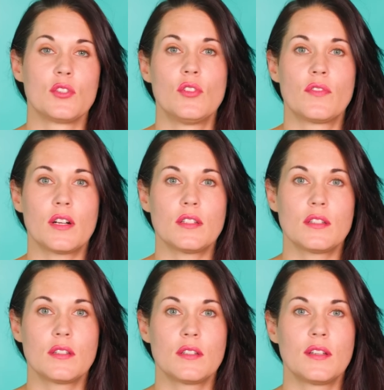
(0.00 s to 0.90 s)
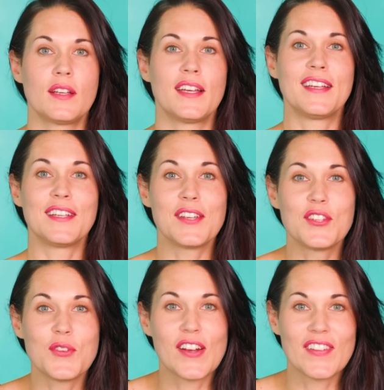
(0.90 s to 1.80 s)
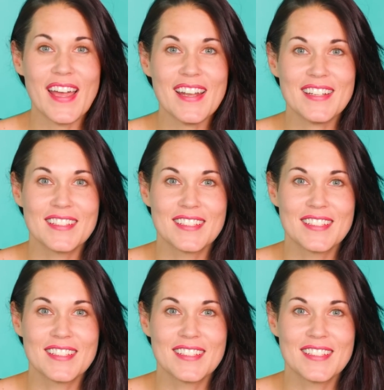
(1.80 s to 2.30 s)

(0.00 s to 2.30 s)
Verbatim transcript: this universe. Did you hear that?